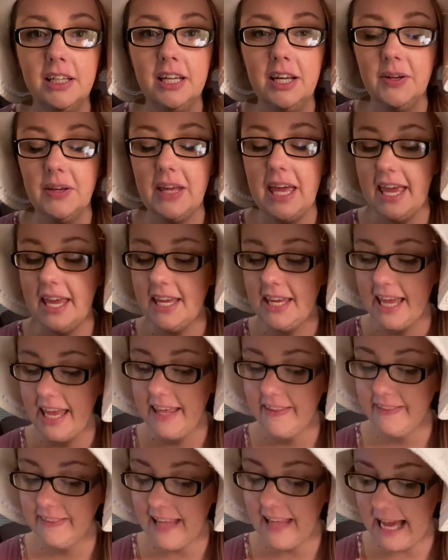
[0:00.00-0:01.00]
Okay,
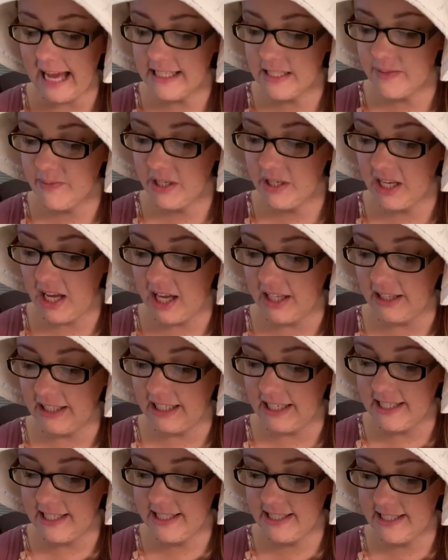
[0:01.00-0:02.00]
and last but not
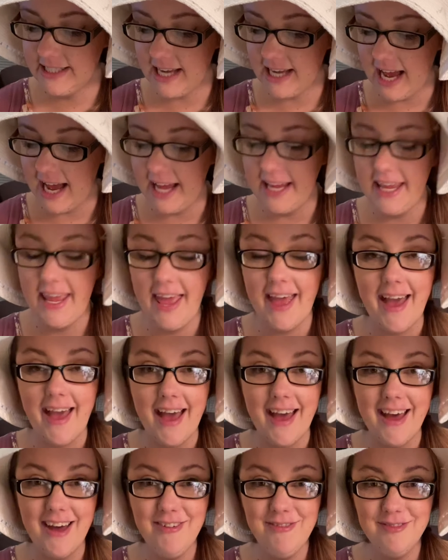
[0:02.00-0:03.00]
least, I
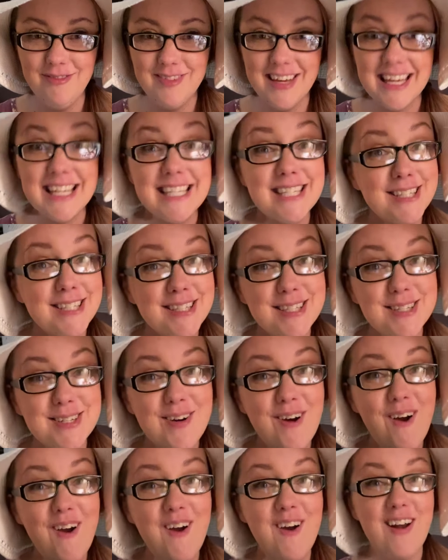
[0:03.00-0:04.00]
have
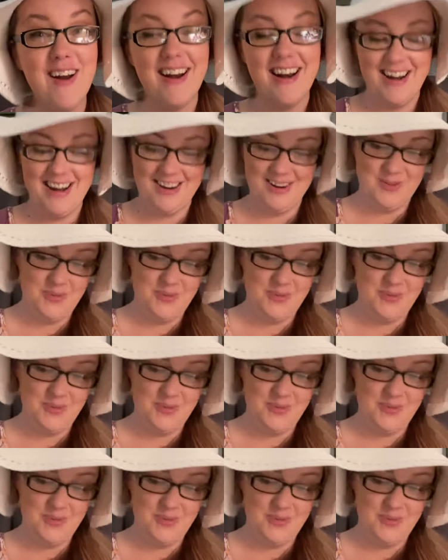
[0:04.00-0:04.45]
star.